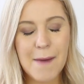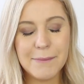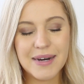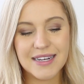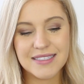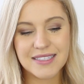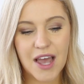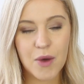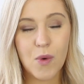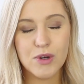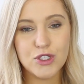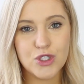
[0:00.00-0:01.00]
but
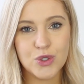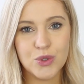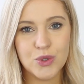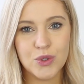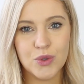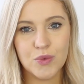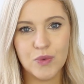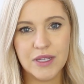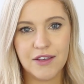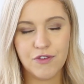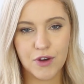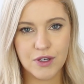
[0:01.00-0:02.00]
I want to
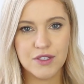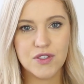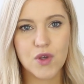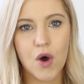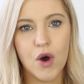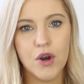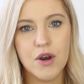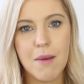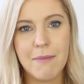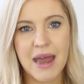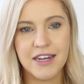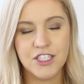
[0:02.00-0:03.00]
really focus on
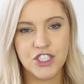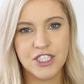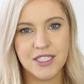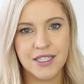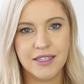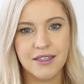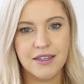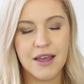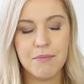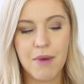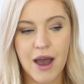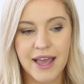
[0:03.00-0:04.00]
managing
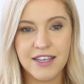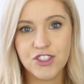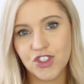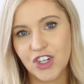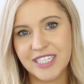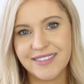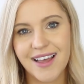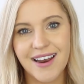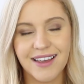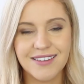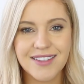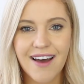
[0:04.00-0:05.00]
my stress and
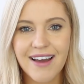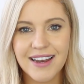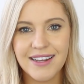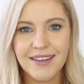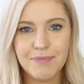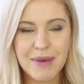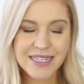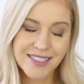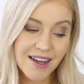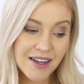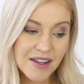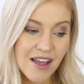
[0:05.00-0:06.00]
anxiety
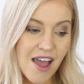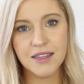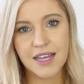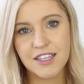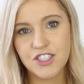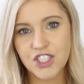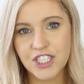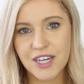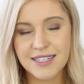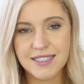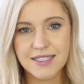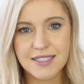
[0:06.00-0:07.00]
better. Last year
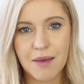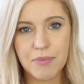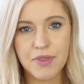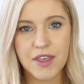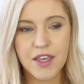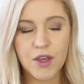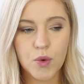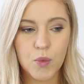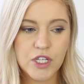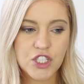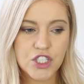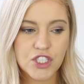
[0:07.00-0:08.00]
I did something
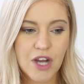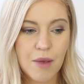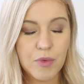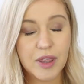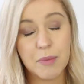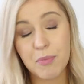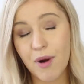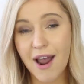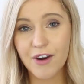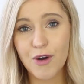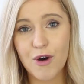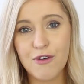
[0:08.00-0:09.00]
which I'm really
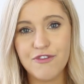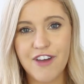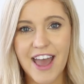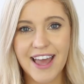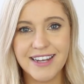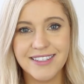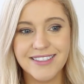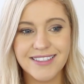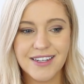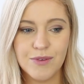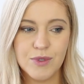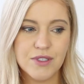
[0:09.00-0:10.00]
proud of, and
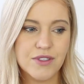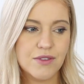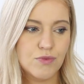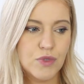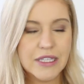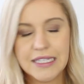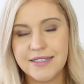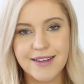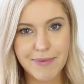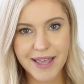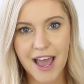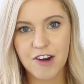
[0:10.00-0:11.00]
it was really
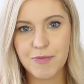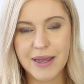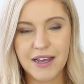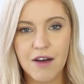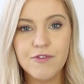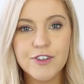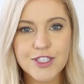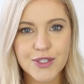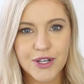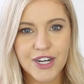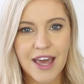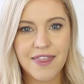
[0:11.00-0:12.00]
stepping out of my comfort
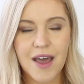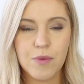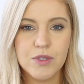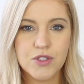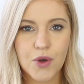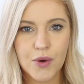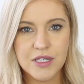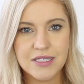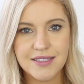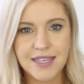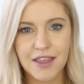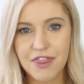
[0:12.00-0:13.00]
zone, and that was going
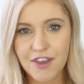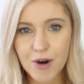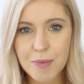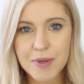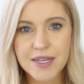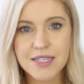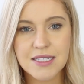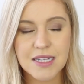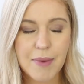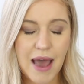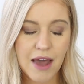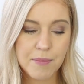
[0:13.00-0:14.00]
to see a therapist
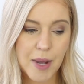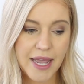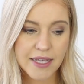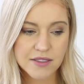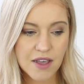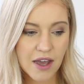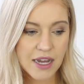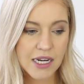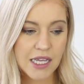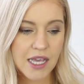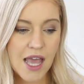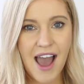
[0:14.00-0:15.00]
about my
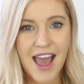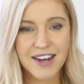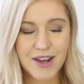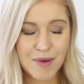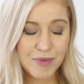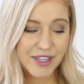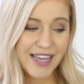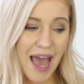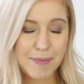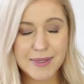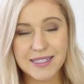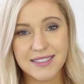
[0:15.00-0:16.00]
anxiety. And I'm really
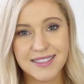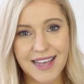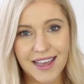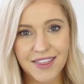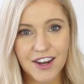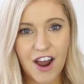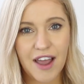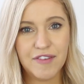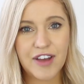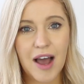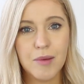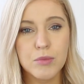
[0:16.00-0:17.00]
happy to say that
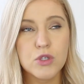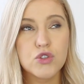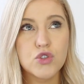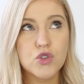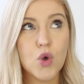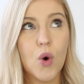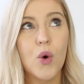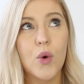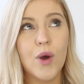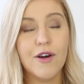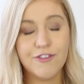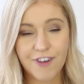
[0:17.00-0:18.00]
I've come
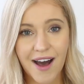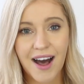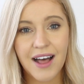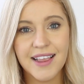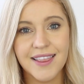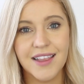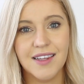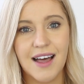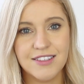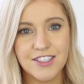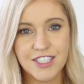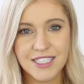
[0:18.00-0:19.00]
so far in the
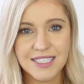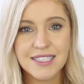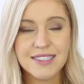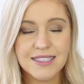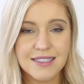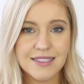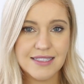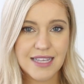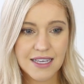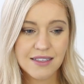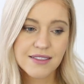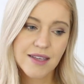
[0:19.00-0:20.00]
last year since
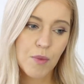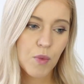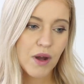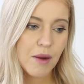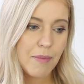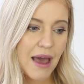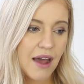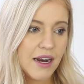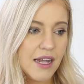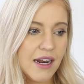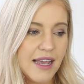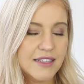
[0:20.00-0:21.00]
seeing someone about
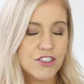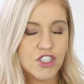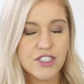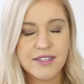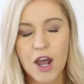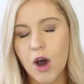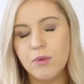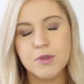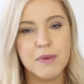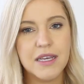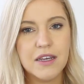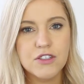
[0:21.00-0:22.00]
it. It's just
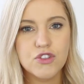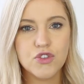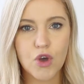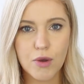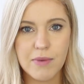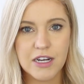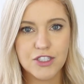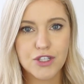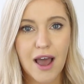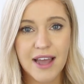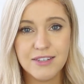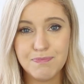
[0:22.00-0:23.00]
helped me so much.
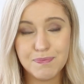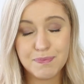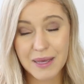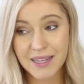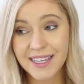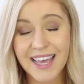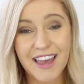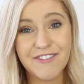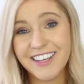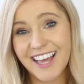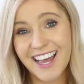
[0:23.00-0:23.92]
I barely ever